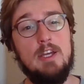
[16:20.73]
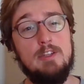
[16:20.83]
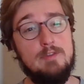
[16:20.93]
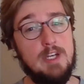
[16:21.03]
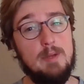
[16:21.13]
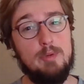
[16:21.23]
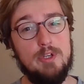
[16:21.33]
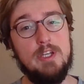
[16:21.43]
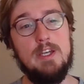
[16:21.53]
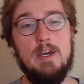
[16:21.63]
you've got to put
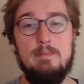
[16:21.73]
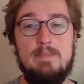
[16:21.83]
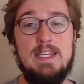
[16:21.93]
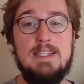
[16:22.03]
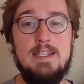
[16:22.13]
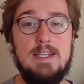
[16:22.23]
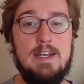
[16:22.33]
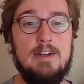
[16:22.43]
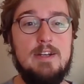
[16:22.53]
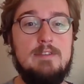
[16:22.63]
it amid
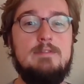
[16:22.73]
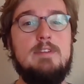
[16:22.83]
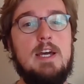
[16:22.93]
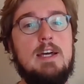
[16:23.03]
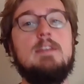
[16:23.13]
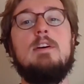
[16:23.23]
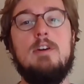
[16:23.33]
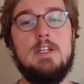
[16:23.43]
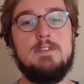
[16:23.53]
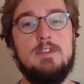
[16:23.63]
narrative, not
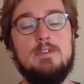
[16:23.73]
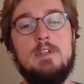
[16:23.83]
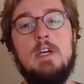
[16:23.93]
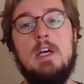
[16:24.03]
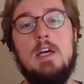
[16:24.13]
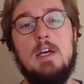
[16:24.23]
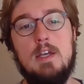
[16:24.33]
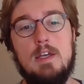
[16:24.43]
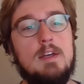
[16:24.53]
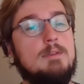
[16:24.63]
on its
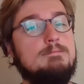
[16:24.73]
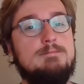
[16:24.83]
own.